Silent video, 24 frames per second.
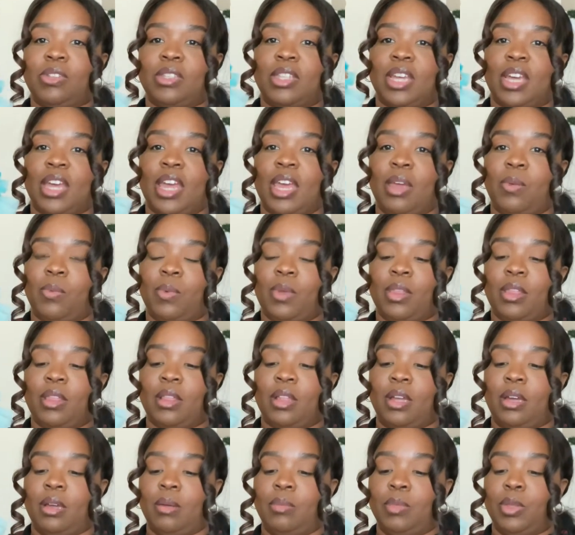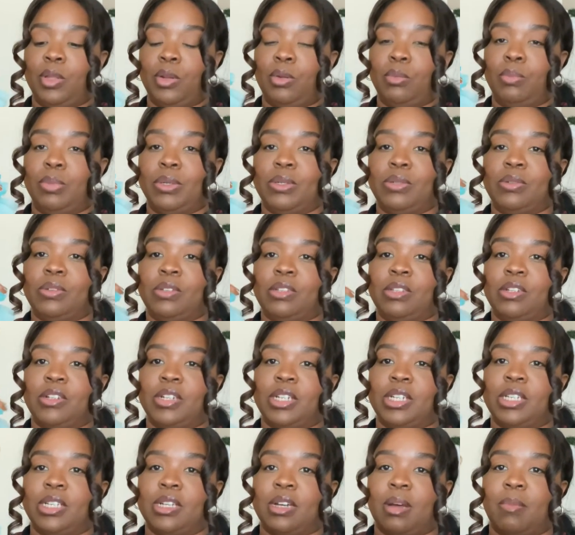They came with little boots.
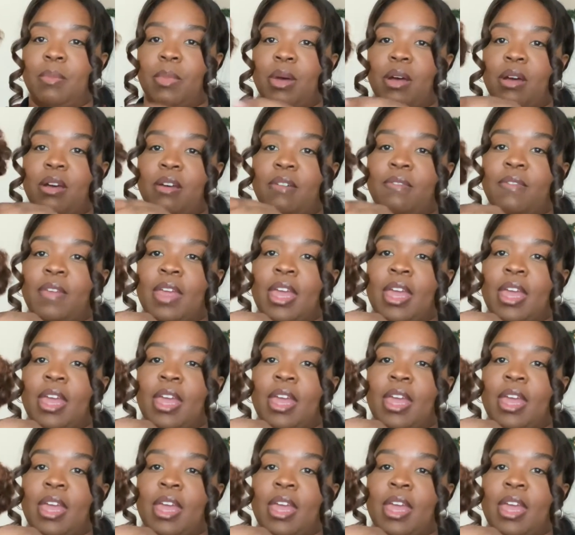Zuri took them off.